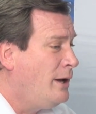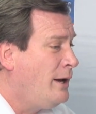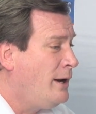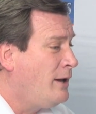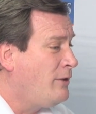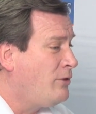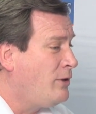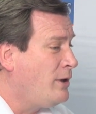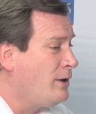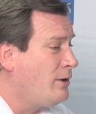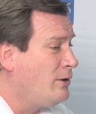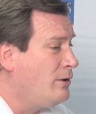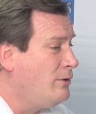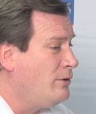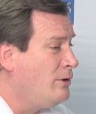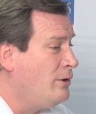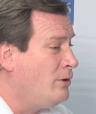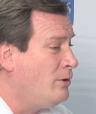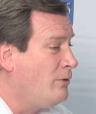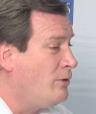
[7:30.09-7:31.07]
and I think
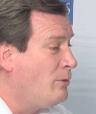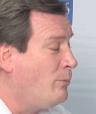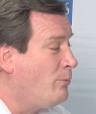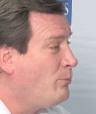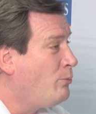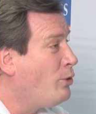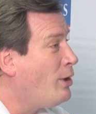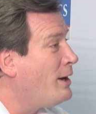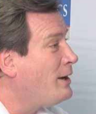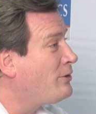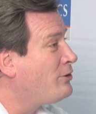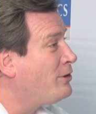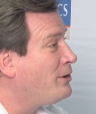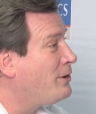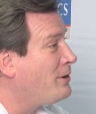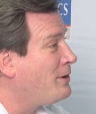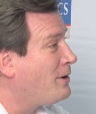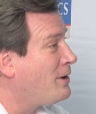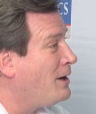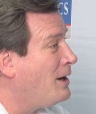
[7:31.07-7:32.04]
you know the products
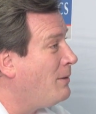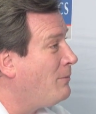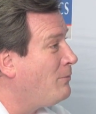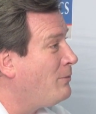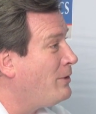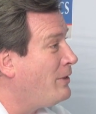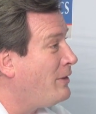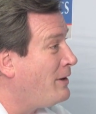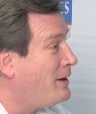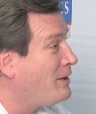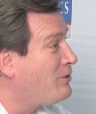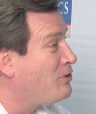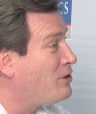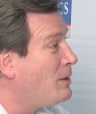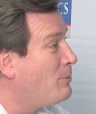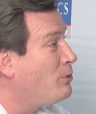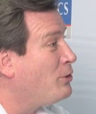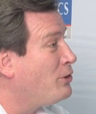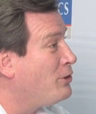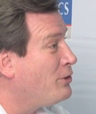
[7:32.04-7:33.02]
are going to come in the
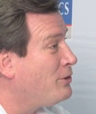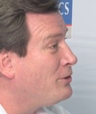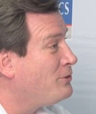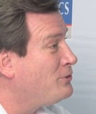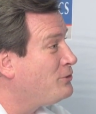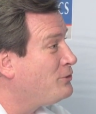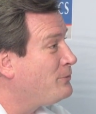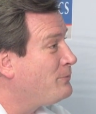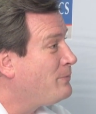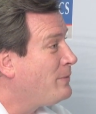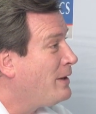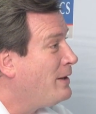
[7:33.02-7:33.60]
next couple years,